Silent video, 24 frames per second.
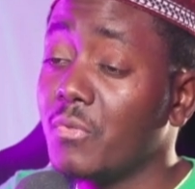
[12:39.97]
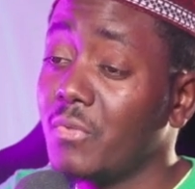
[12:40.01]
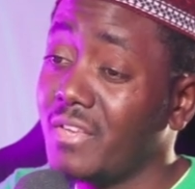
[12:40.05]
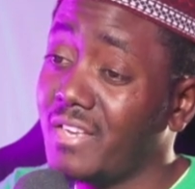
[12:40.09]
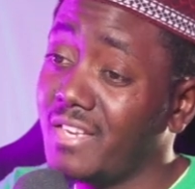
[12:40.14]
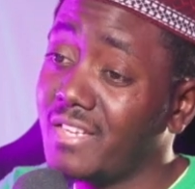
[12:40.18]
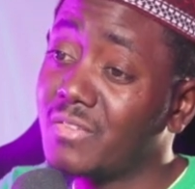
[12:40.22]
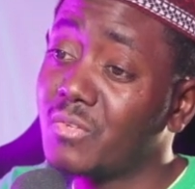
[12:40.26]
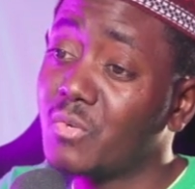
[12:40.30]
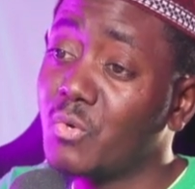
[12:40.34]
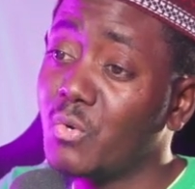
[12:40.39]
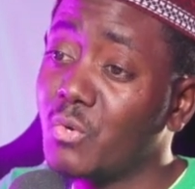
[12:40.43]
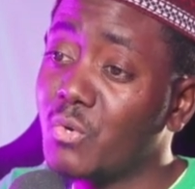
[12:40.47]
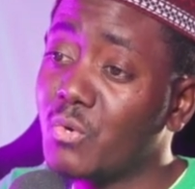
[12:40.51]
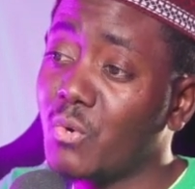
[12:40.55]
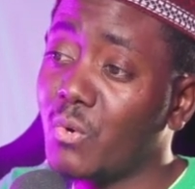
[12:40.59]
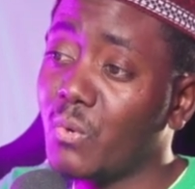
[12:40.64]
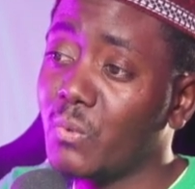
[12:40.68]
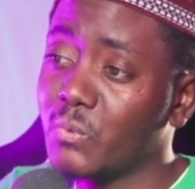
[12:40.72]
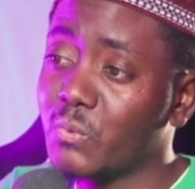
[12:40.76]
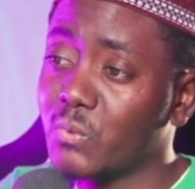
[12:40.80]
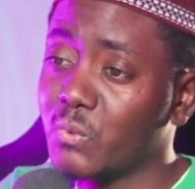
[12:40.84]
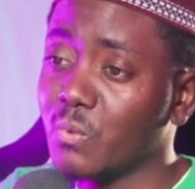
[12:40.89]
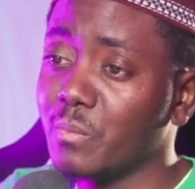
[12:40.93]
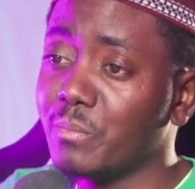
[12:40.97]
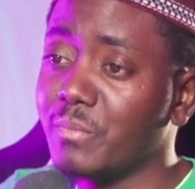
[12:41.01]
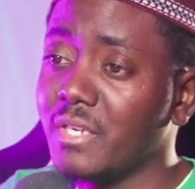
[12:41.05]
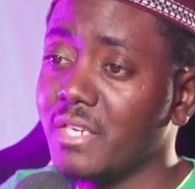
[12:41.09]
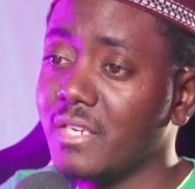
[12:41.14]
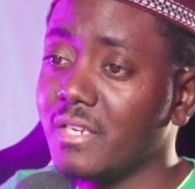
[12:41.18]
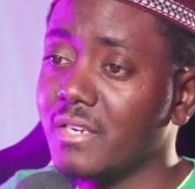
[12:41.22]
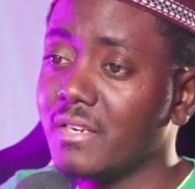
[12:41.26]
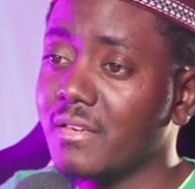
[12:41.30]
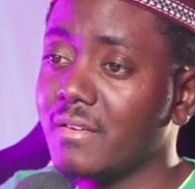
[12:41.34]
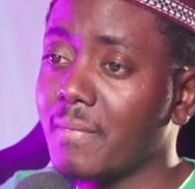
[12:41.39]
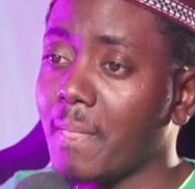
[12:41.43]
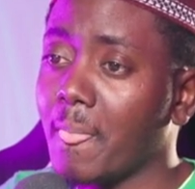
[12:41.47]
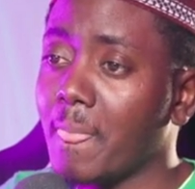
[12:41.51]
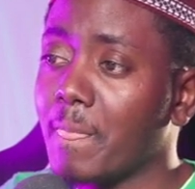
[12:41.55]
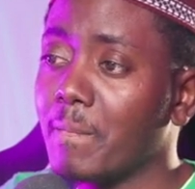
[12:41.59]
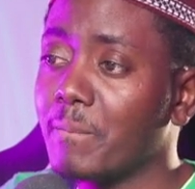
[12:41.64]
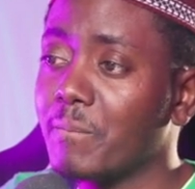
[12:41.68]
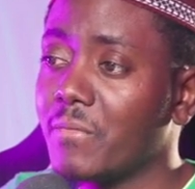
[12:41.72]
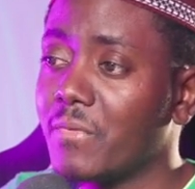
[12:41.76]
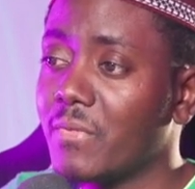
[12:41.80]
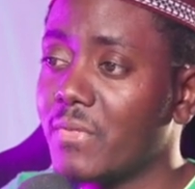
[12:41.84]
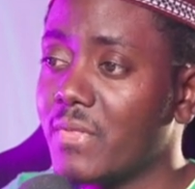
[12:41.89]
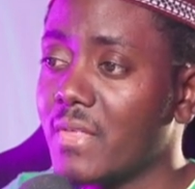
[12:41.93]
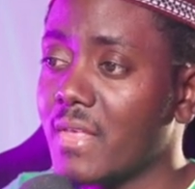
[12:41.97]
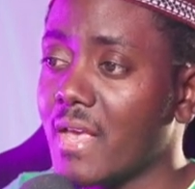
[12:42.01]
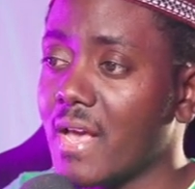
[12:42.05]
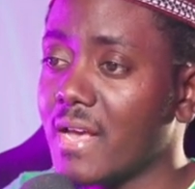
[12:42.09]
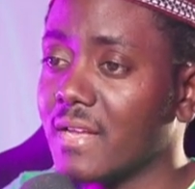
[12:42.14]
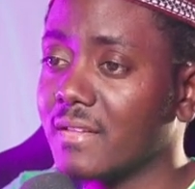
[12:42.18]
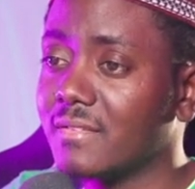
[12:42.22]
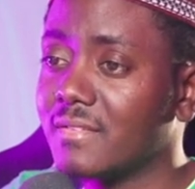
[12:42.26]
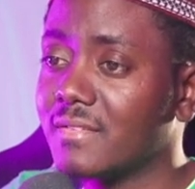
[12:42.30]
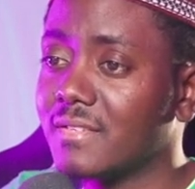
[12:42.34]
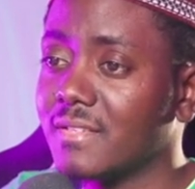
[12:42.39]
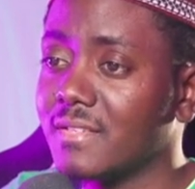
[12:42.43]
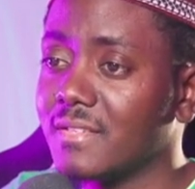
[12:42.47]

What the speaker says: it could also mean that